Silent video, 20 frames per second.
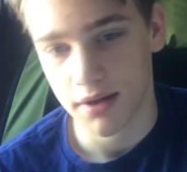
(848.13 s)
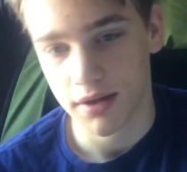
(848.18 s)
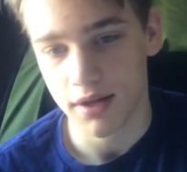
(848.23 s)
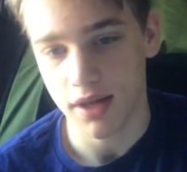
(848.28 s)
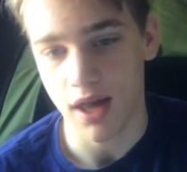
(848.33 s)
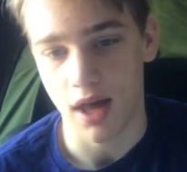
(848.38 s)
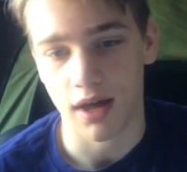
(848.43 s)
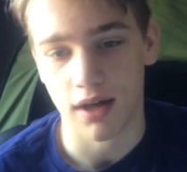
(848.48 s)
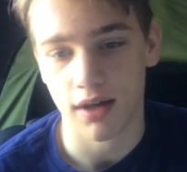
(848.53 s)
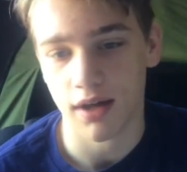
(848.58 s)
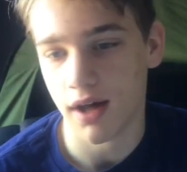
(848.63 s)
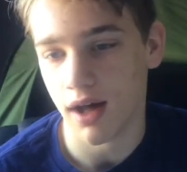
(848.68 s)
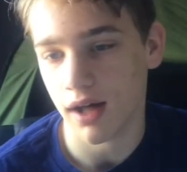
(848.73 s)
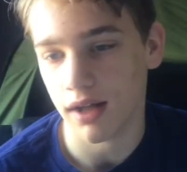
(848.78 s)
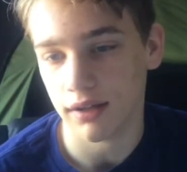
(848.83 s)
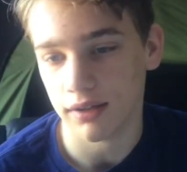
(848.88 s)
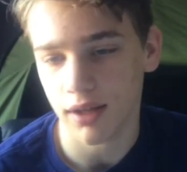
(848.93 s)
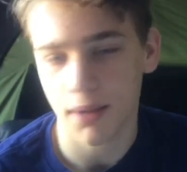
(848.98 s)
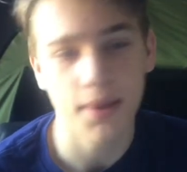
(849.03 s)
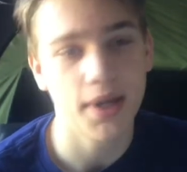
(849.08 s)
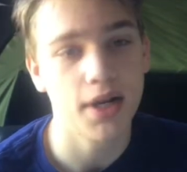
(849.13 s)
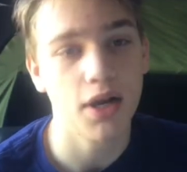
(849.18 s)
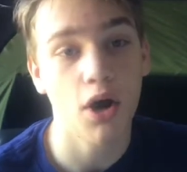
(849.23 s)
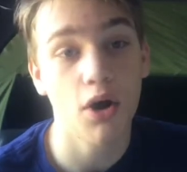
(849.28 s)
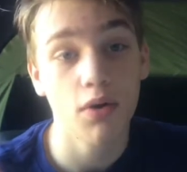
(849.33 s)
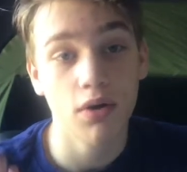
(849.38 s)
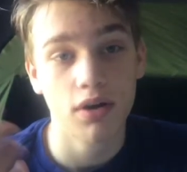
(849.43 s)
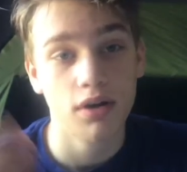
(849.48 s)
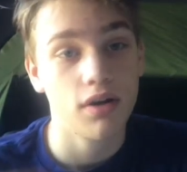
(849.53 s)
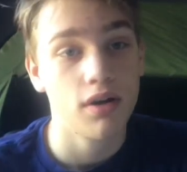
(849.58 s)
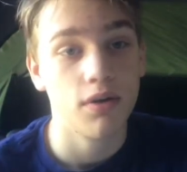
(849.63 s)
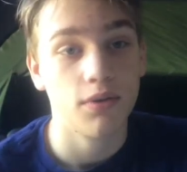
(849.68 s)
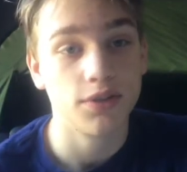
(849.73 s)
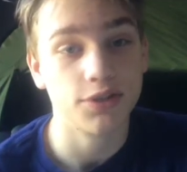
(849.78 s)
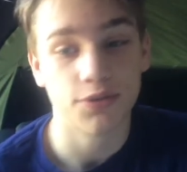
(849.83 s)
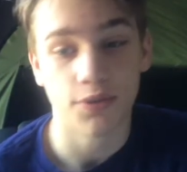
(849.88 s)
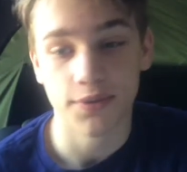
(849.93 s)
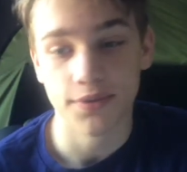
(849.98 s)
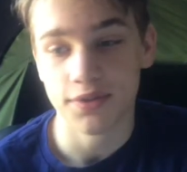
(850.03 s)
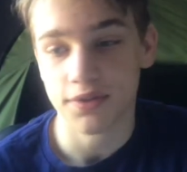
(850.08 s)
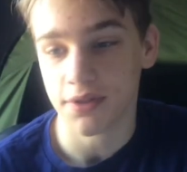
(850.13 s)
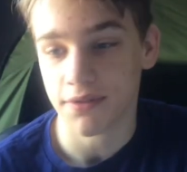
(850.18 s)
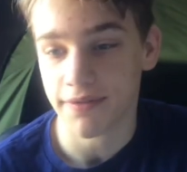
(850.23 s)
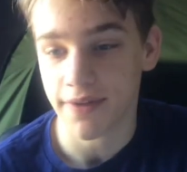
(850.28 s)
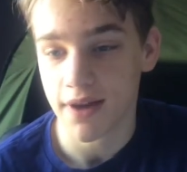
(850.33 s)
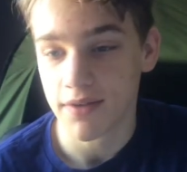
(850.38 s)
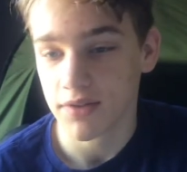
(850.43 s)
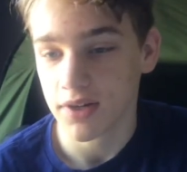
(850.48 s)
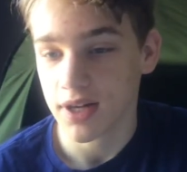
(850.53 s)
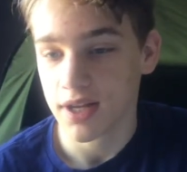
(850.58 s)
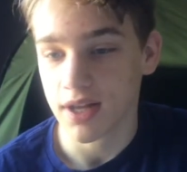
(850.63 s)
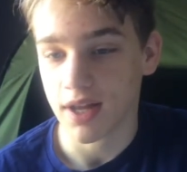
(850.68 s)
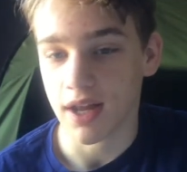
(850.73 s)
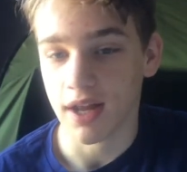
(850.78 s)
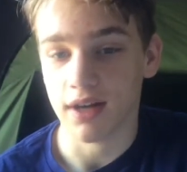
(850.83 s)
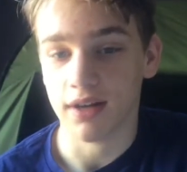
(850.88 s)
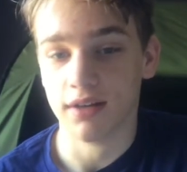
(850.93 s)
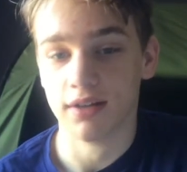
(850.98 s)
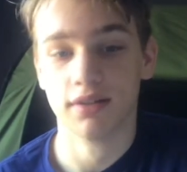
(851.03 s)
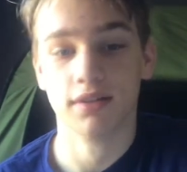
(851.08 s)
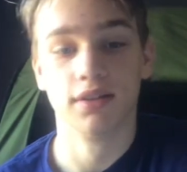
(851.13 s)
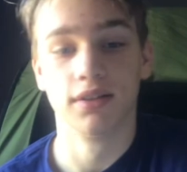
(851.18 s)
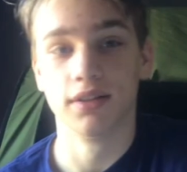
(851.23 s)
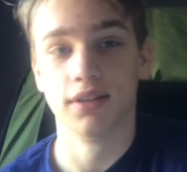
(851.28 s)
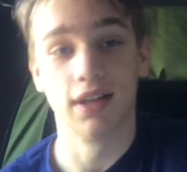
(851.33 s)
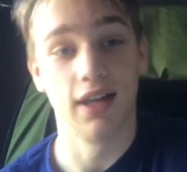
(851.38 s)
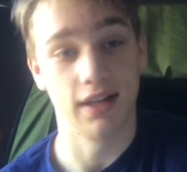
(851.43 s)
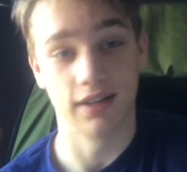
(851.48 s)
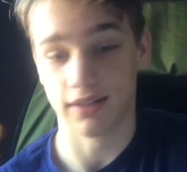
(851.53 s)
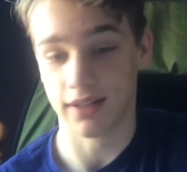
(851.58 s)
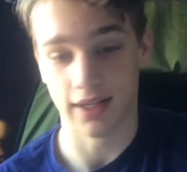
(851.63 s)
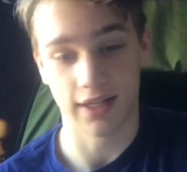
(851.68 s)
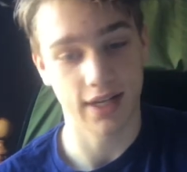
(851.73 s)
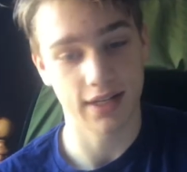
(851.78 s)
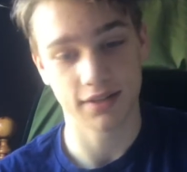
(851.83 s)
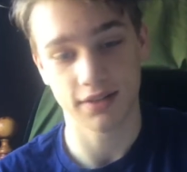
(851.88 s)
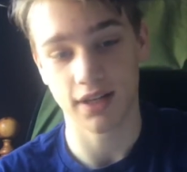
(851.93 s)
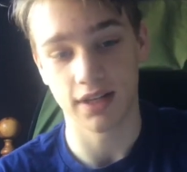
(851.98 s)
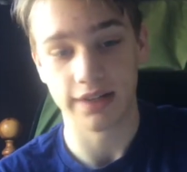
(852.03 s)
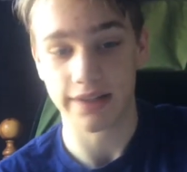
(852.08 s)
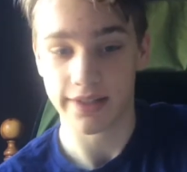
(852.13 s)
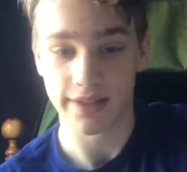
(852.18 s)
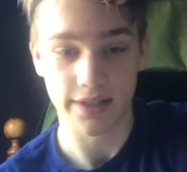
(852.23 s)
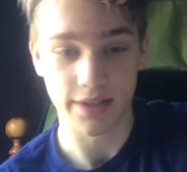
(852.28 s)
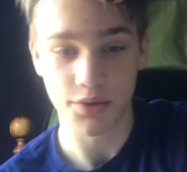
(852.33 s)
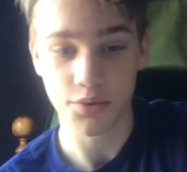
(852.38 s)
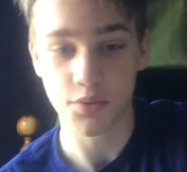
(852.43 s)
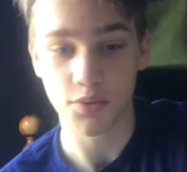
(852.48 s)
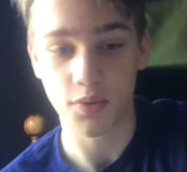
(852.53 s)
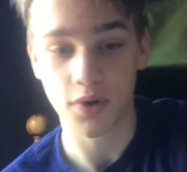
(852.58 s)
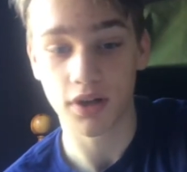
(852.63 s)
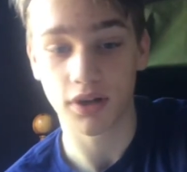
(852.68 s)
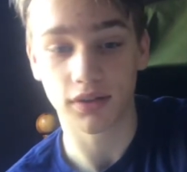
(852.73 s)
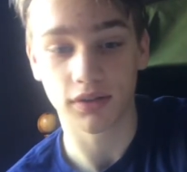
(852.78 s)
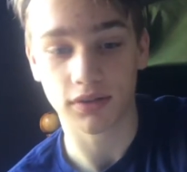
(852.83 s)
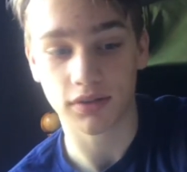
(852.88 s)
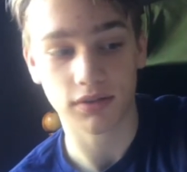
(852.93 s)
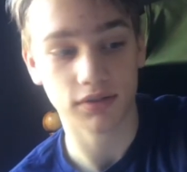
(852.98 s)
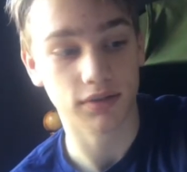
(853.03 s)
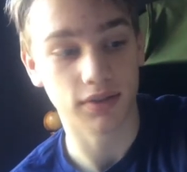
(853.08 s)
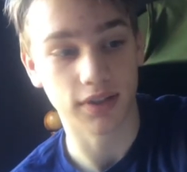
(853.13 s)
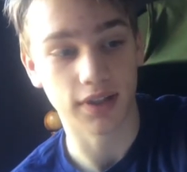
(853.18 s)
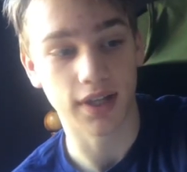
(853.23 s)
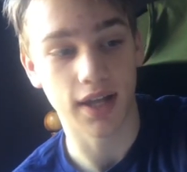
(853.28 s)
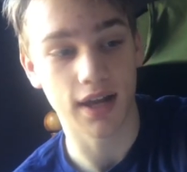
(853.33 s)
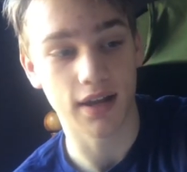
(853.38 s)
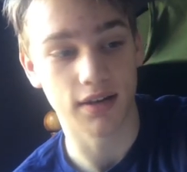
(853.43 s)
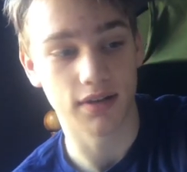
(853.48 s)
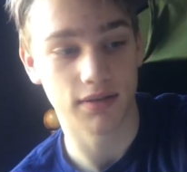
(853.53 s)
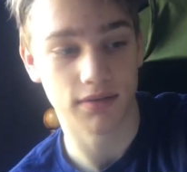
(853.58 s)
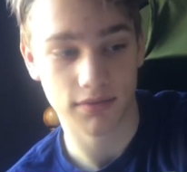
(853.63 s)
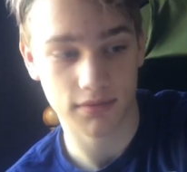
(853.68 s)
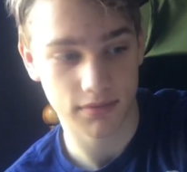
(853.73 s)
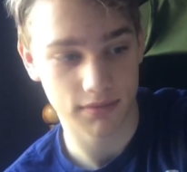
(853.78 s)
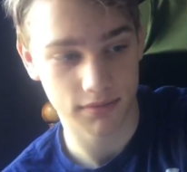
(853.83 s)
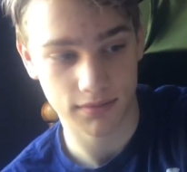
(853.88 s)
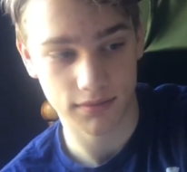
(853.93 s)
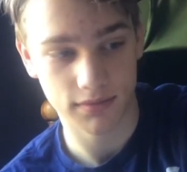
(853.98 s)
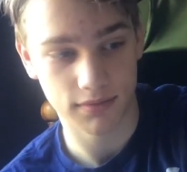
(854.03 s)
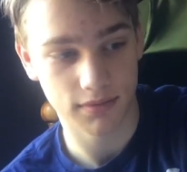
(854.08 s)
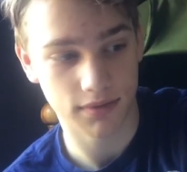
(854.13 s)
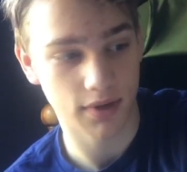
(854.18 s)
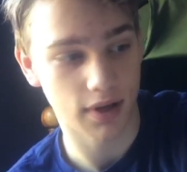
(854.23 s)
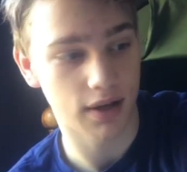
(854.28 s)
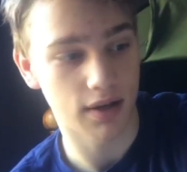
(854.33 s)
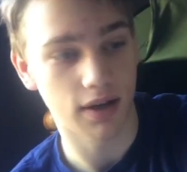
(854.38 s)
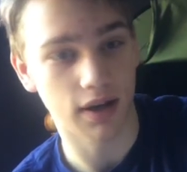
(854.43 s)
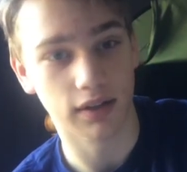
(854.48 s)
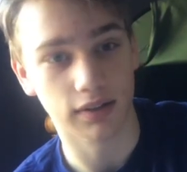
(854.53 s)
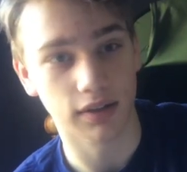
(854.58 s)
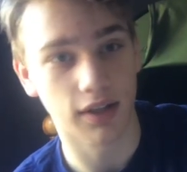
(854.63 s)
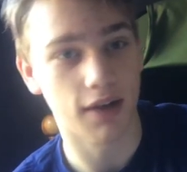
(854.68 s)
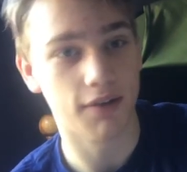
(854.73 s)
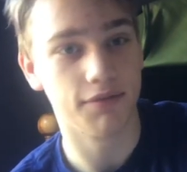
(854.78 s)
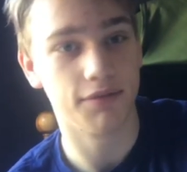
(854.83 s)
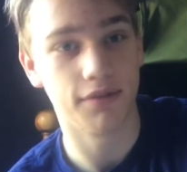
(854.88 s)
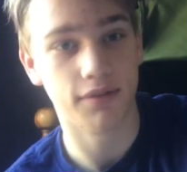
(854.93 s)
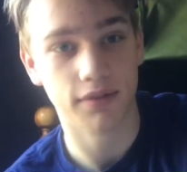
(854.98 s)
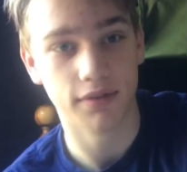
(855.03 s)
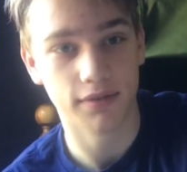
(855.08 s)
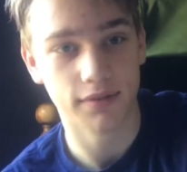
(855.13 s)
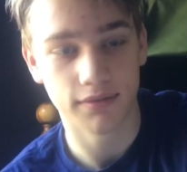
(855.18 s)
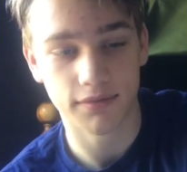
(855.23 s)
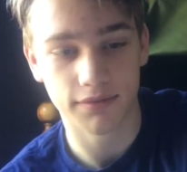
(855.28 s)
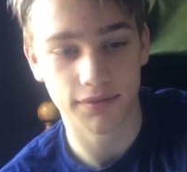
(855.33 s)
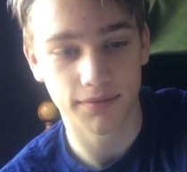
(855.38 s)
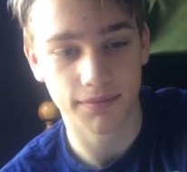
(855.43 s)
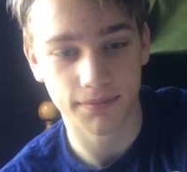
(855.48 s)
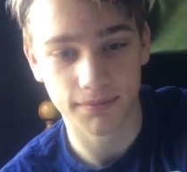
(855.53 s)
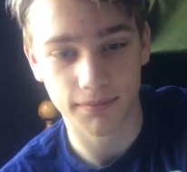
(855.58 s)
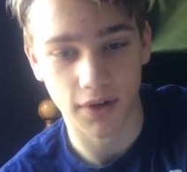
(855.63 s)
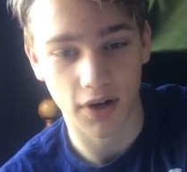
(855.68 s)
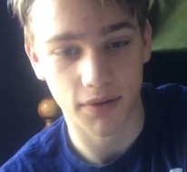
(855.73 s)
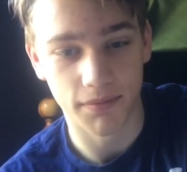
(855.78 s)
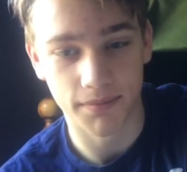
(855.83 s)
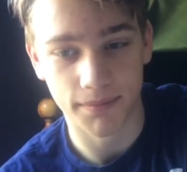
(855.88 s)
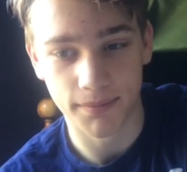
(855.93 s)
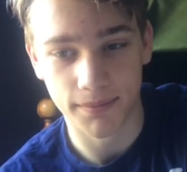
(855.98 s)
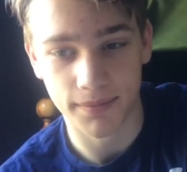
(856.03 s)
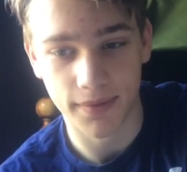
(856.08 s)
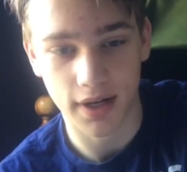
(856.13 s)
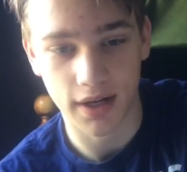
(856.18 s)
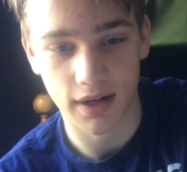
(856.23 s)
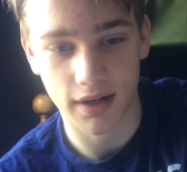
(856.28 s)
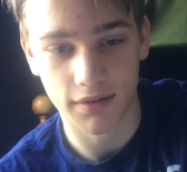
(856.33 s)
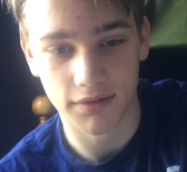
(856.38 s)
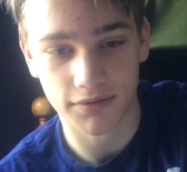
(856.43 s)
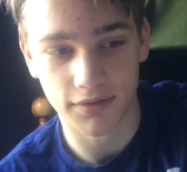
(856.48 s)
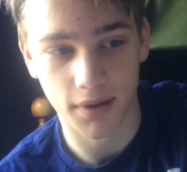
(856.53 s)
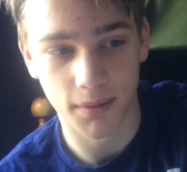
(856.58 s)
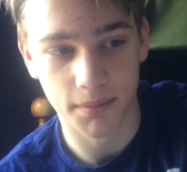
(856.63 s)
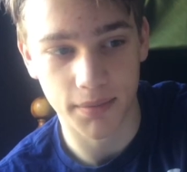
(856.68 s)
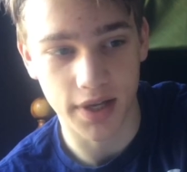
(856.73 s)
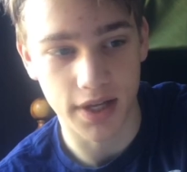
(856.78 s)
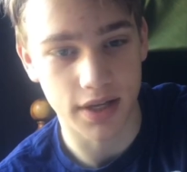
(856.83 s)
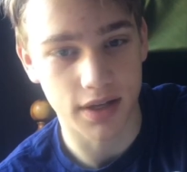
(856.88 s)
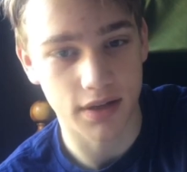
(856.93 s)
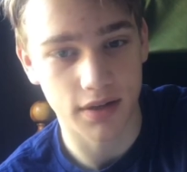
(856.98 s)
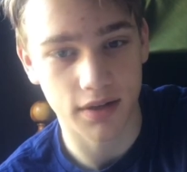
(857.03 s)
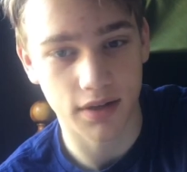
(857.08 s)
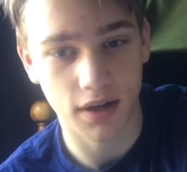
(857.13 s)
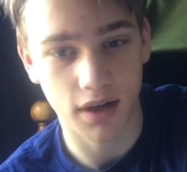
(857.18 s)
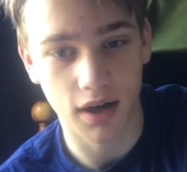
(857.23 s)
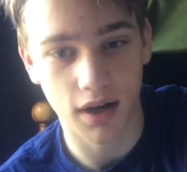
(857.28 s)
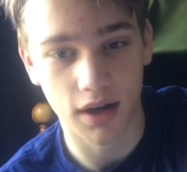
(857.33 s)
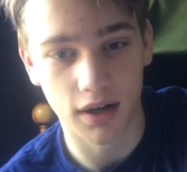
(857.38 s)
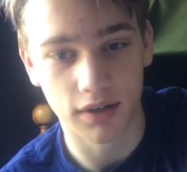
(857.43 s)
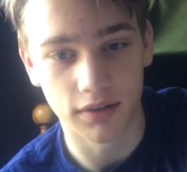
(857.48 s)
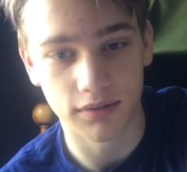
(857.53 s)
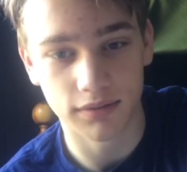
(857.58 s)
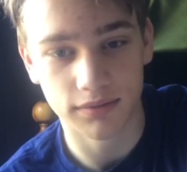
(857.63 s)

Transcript: yeah, uh, let me know which one was your favorite, and uh, like I said, you will get a love from uh, from me. Uh,